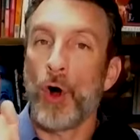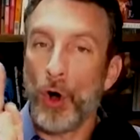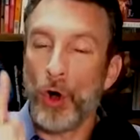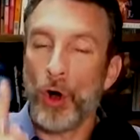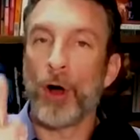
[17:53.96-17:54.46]

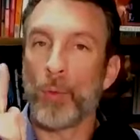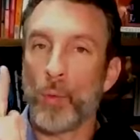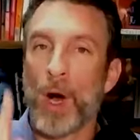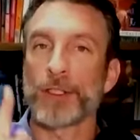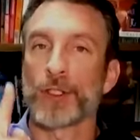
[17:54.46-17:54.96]
all
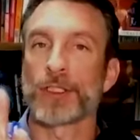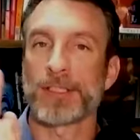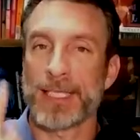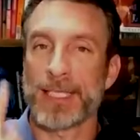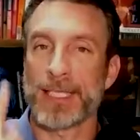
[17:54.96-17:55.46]
while you're
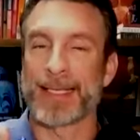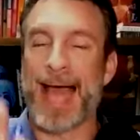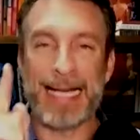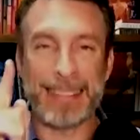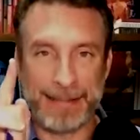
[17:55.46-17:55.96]
sleeping.
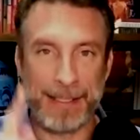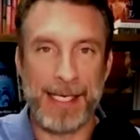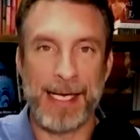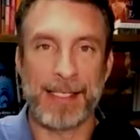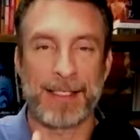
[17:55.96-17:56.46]
That's the
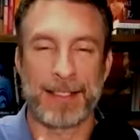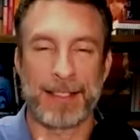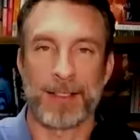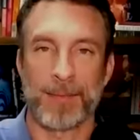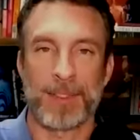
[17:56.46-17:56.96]
key to
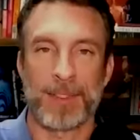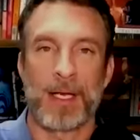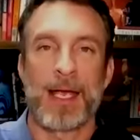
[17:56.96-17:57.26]
systems.